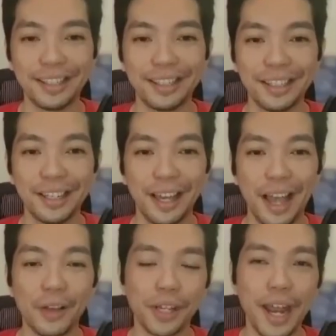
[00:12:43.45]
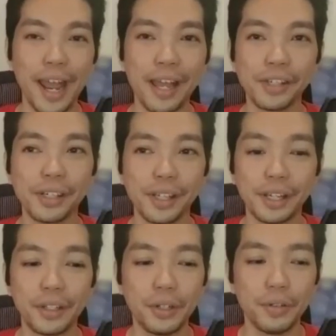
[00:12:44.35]
Kanye. I was gonna ask you,
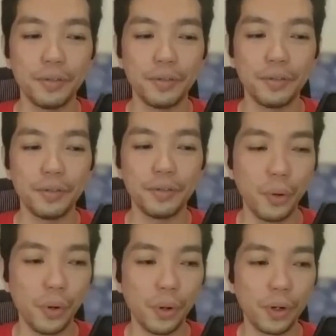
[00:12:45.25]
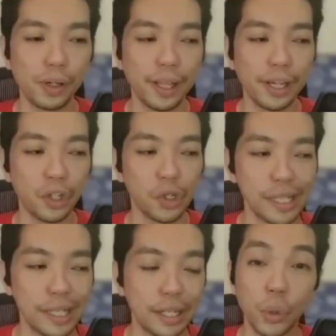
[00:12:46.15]
like, do you feel more like you're
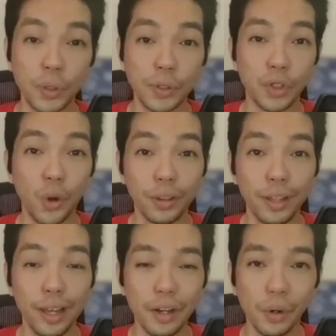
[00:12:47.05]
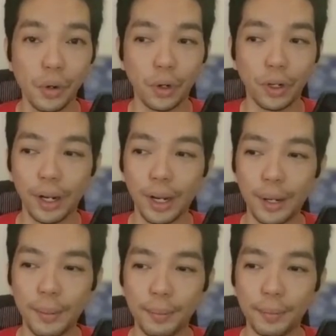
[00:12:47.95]
leaning towards Donda or
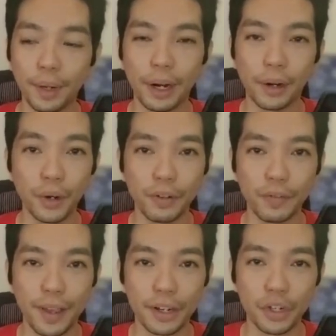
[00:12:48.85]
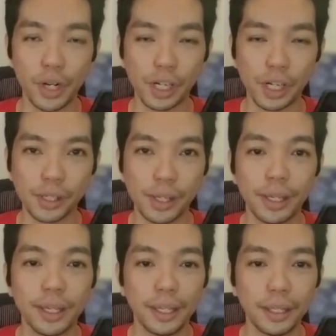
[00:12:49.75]
um? I don't CLB? know if you're a fan of Drake, because
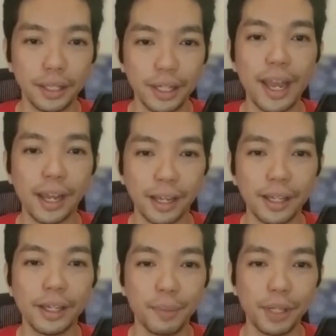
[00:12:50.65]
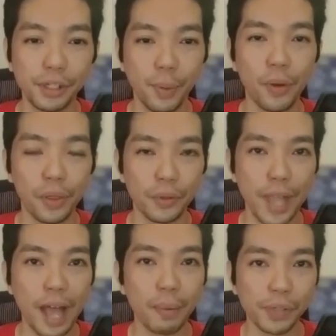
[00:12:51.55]
yeah, because both of
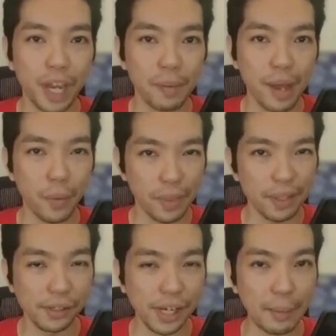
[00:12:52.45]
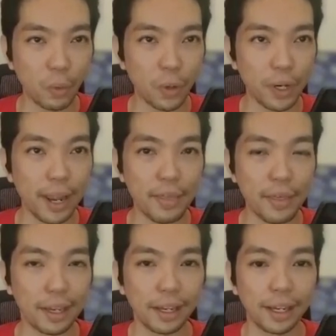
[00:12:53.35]
those albums came out within the same week, I
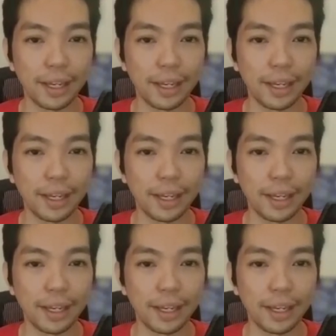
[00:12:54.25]
think.